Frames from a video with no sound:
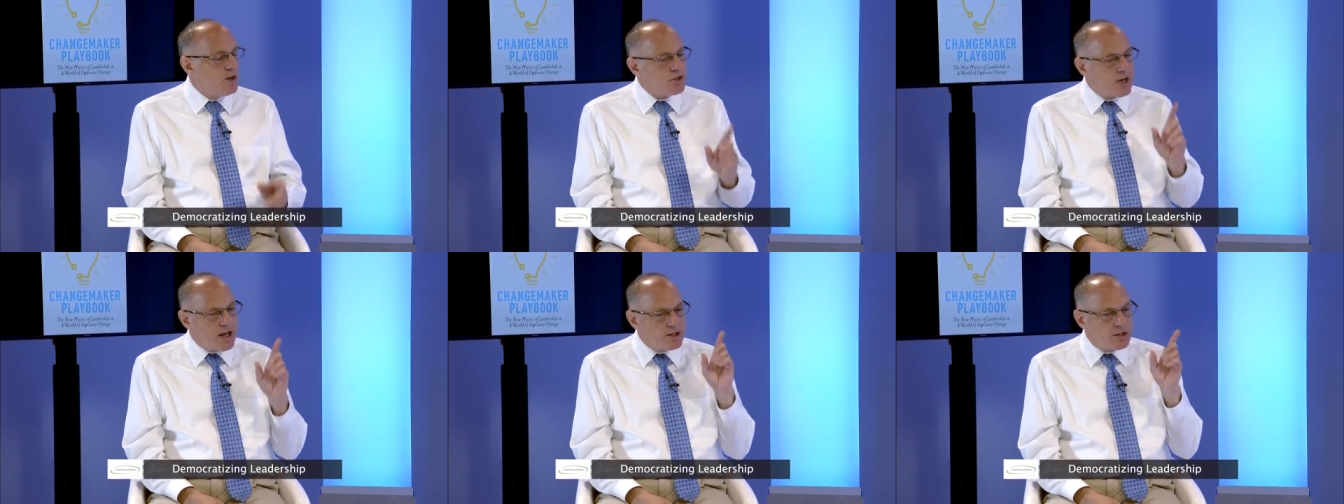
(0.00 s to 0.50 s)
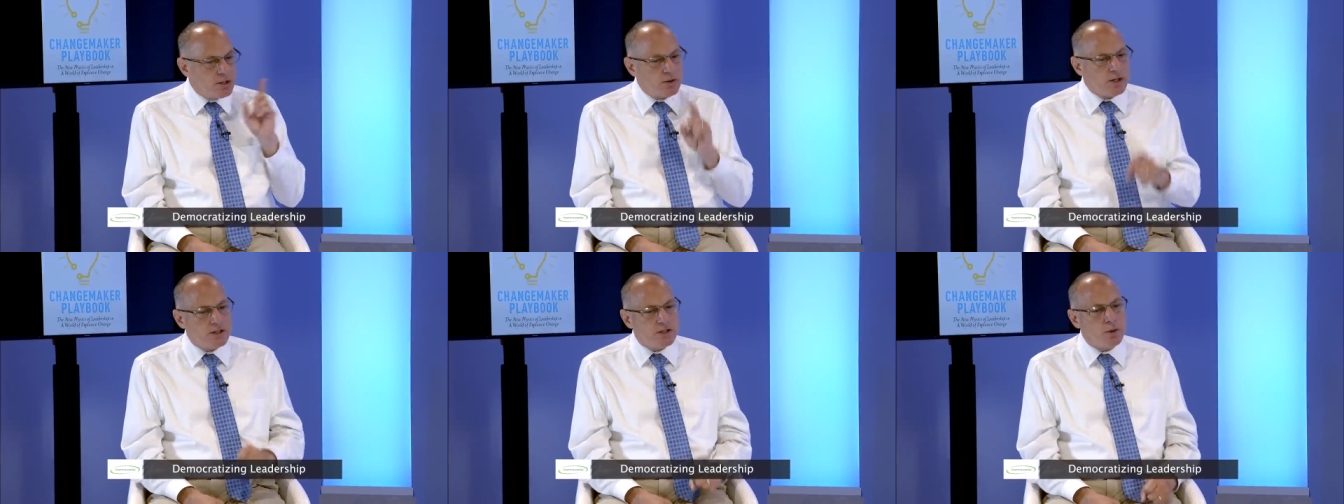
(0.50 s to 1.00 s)
She had two
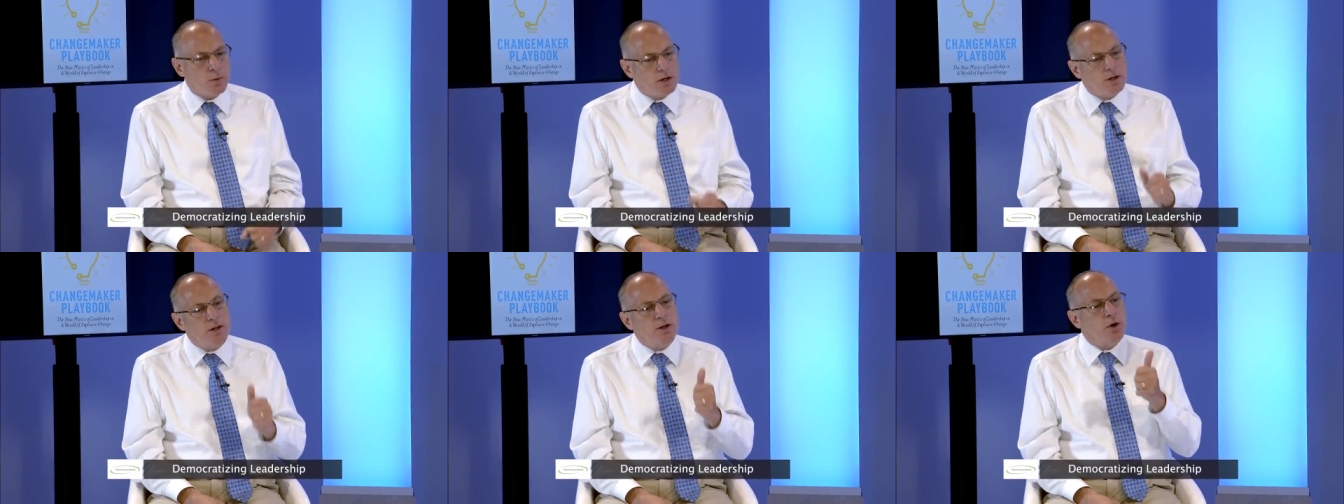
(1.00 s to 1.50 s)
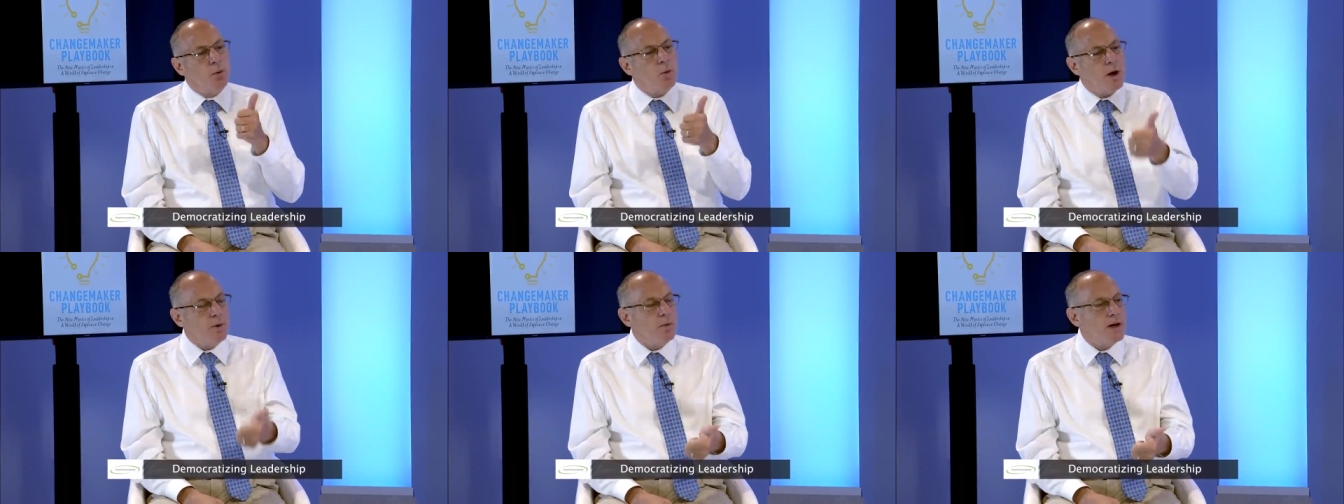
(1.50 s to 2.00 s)
things she wanted to do.
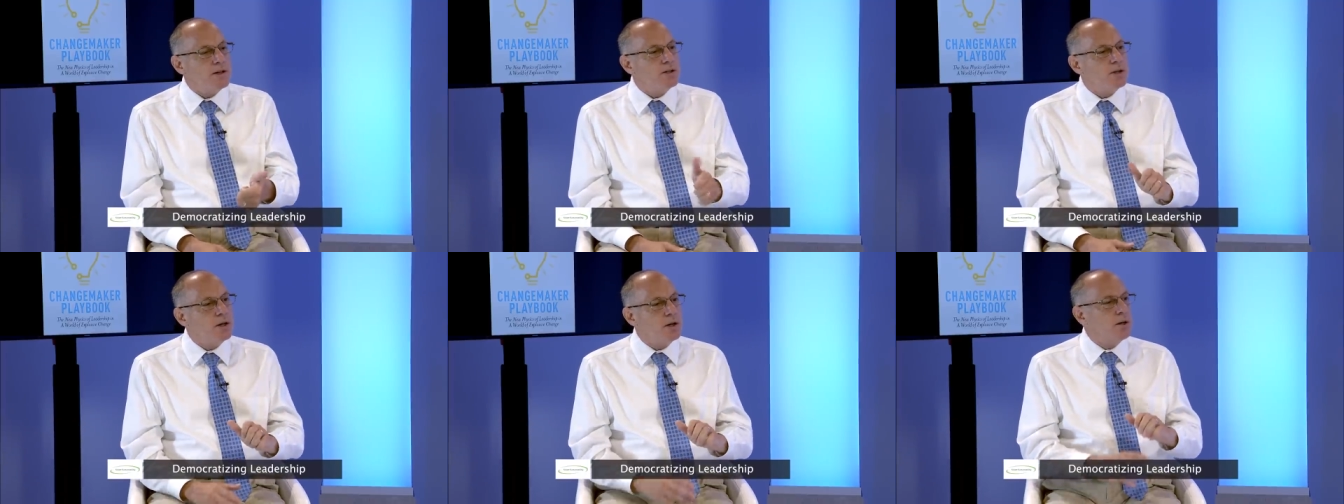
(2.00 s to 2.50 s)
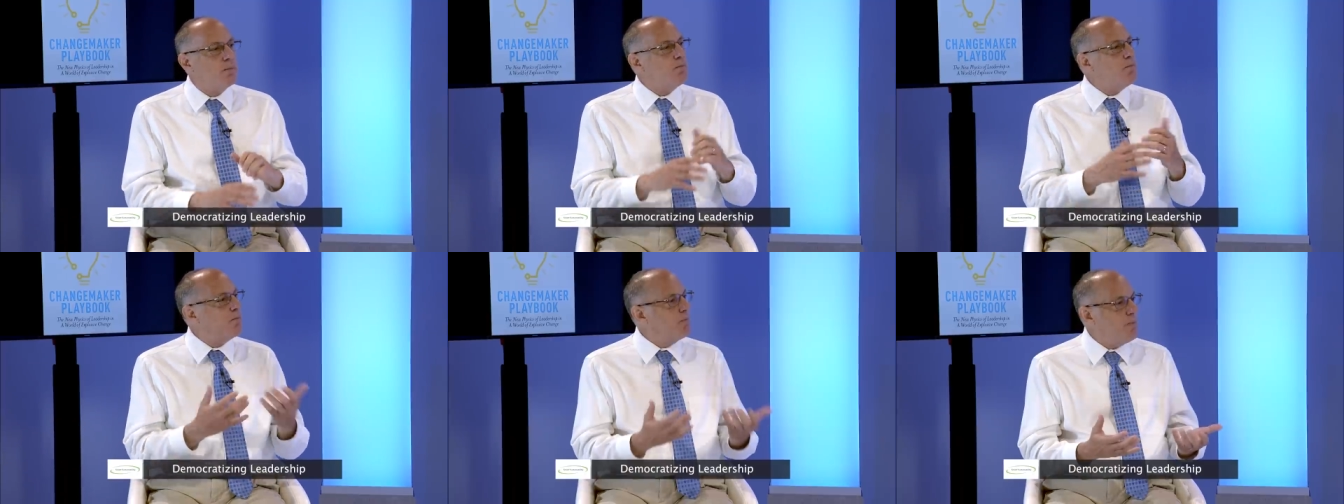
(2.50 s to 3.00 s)
One was
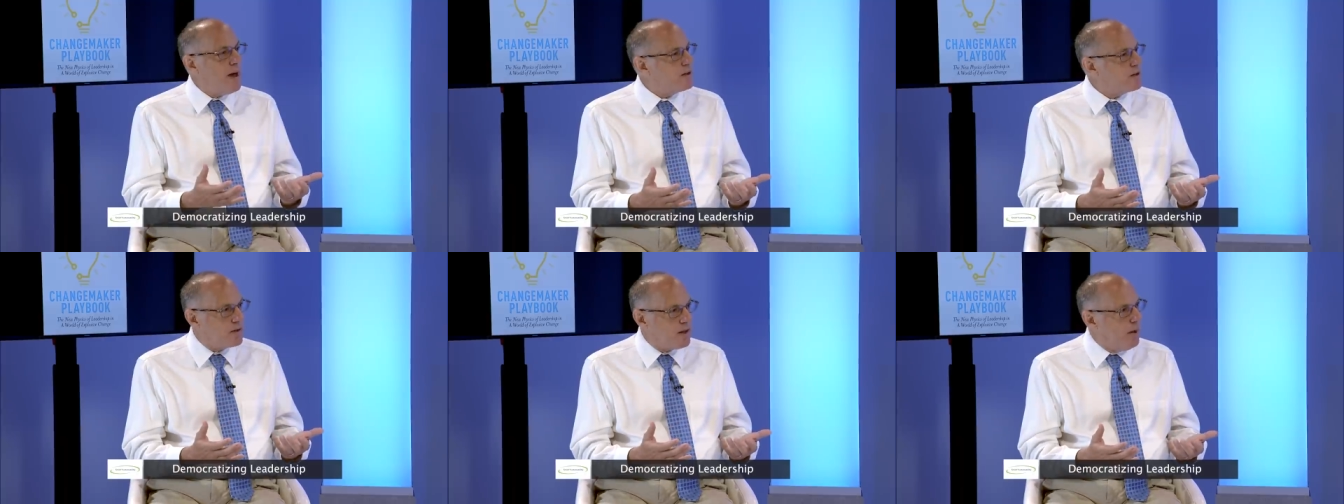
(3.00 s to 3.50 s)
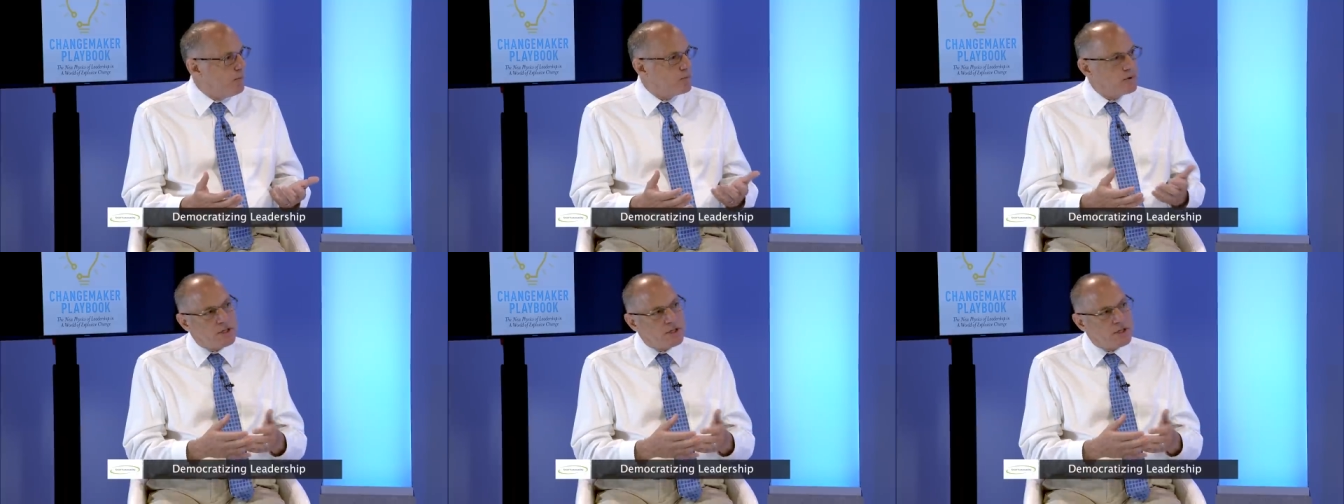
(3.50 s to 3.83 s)
mentor them,